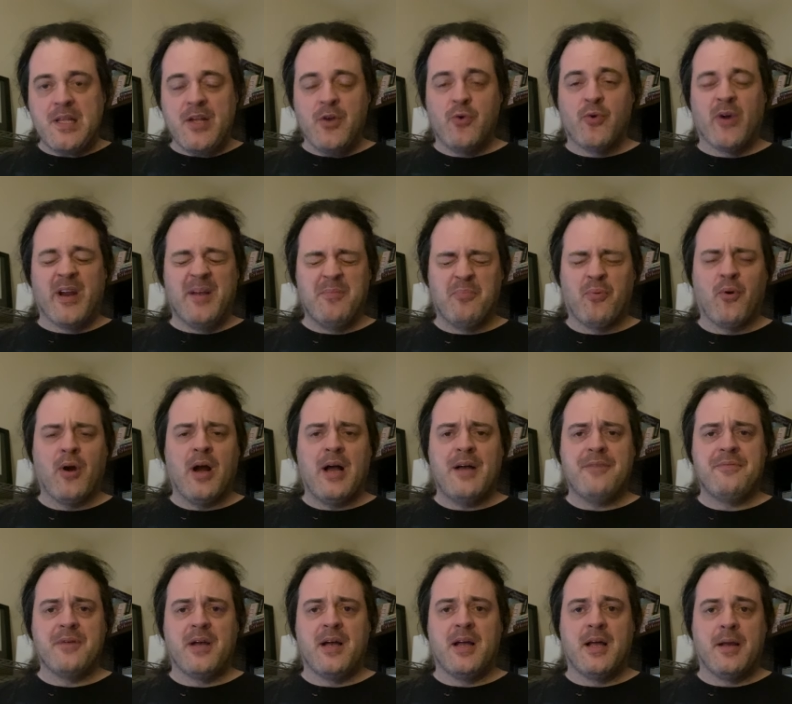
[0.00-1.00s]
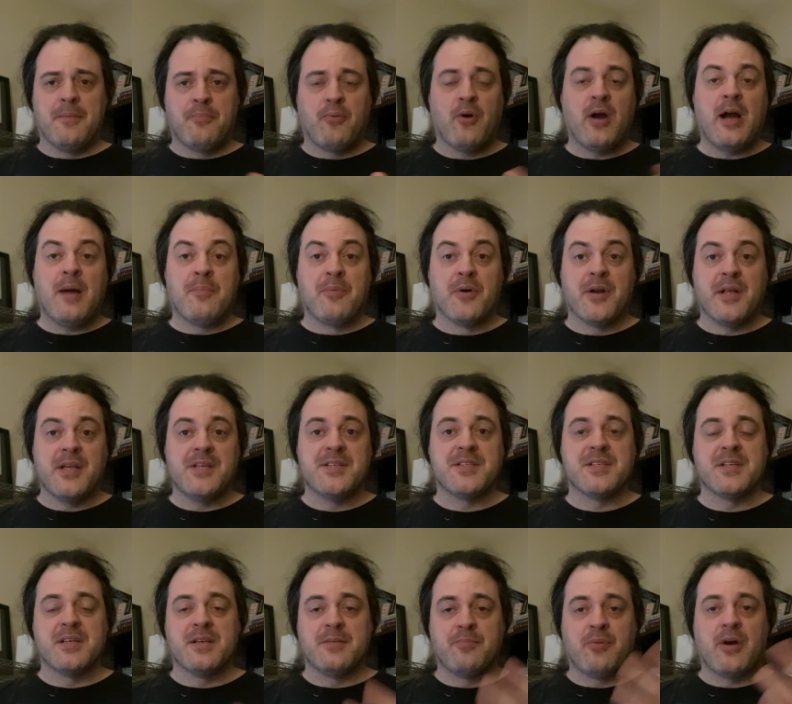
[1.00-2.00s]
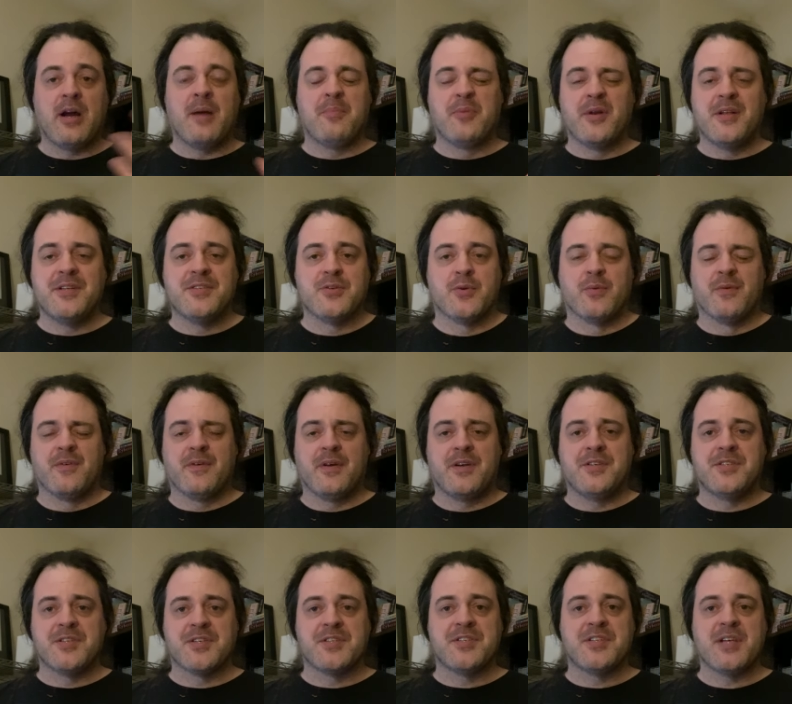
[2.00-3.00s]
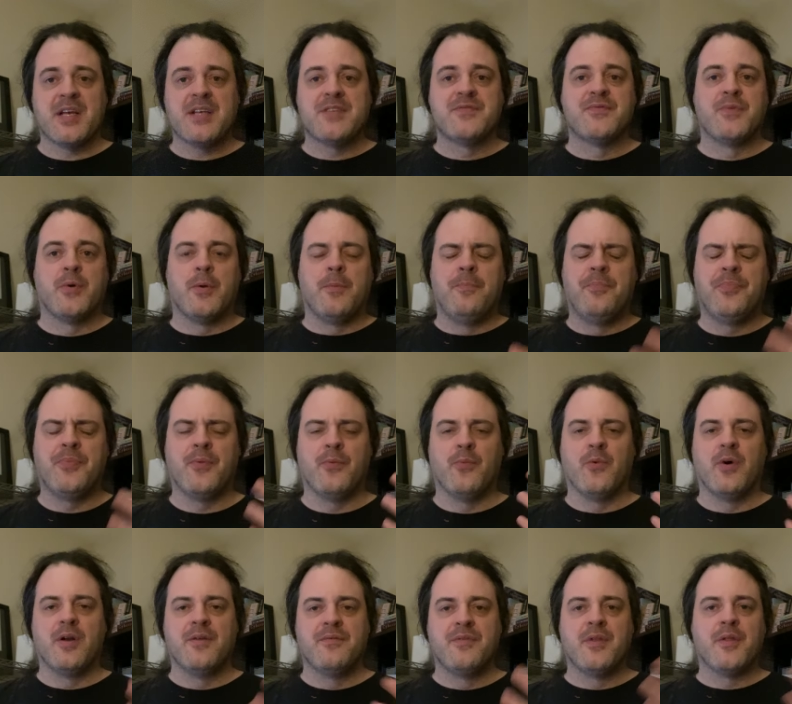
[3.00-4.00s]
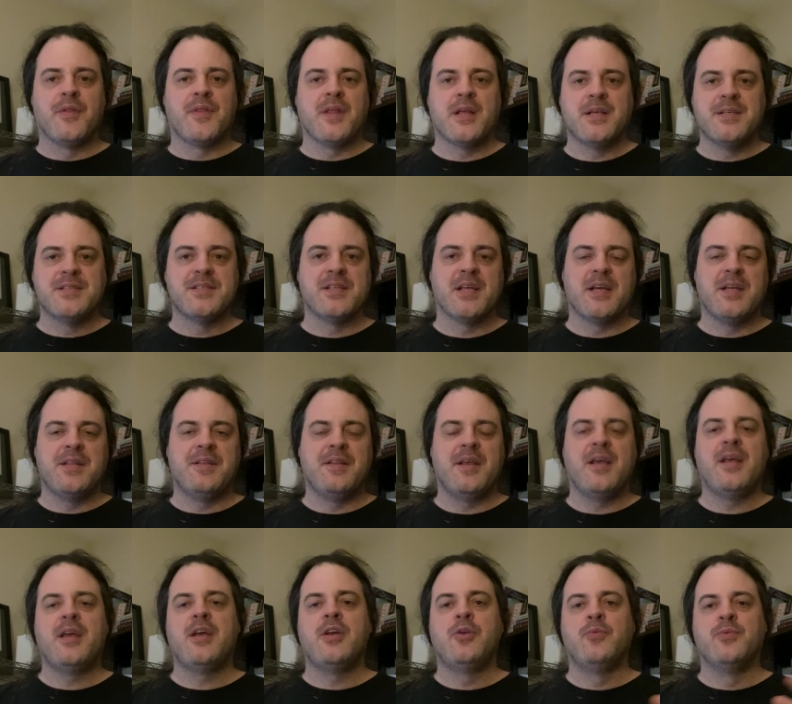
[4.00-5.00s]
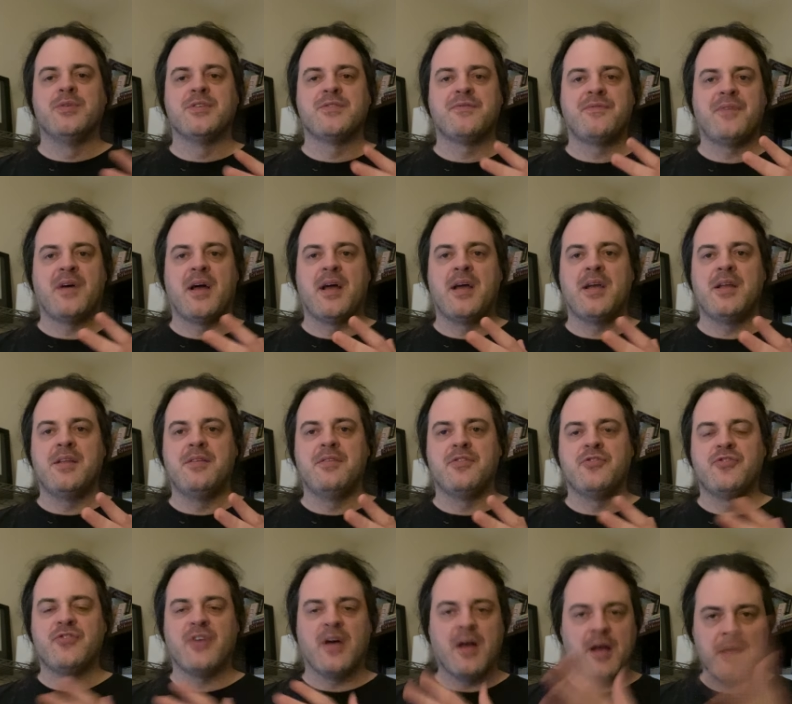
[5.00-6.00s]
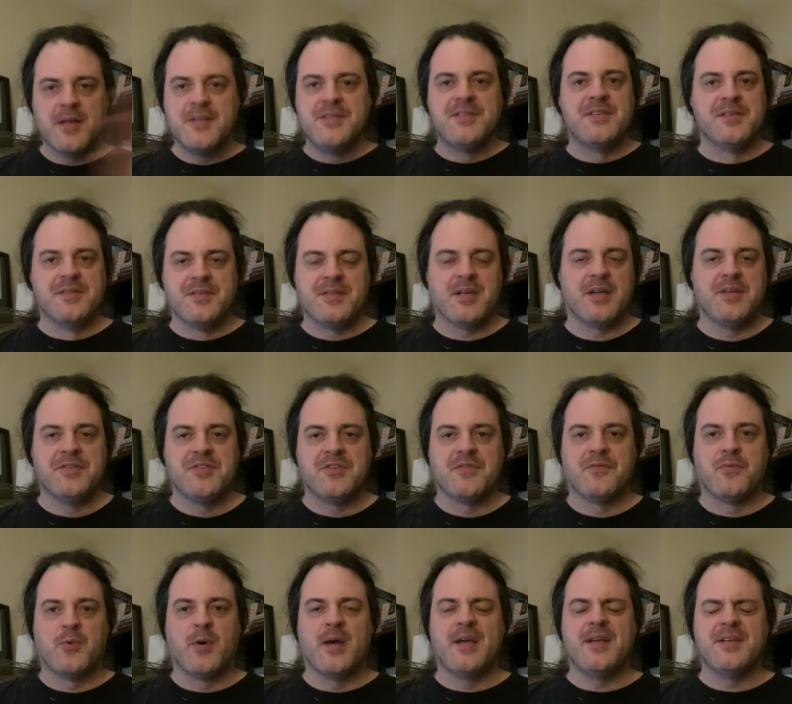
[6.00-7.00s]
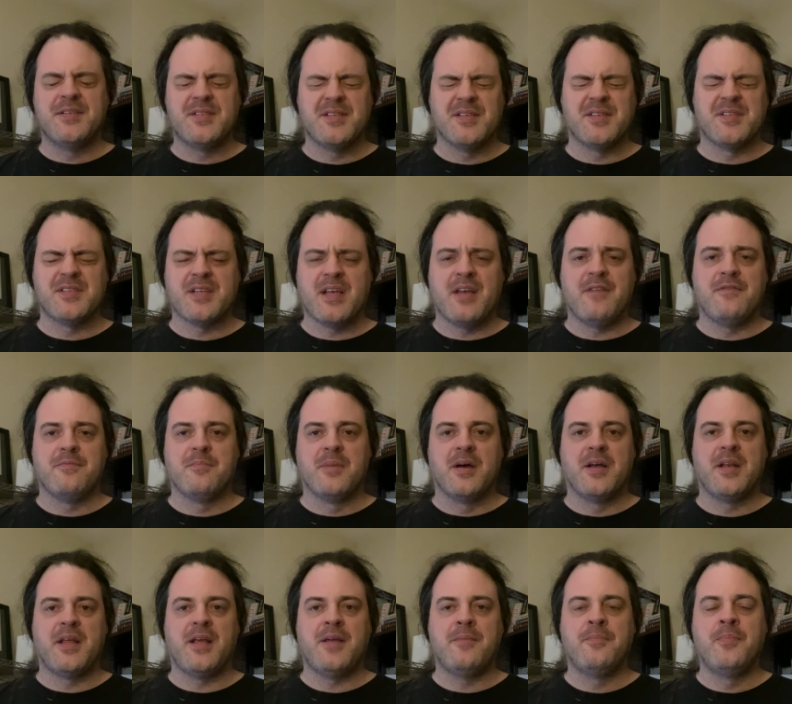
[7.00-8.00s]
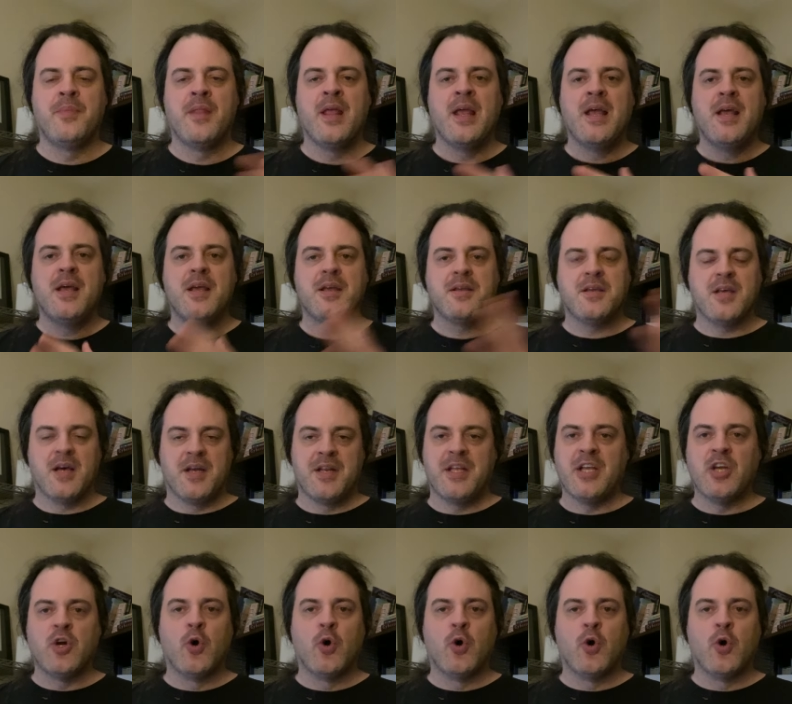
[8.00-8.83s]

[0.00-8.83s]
great prof- uh, properties, uh, properties that were very successful. One of the things they did was find tons and tons of ways to save money, cutting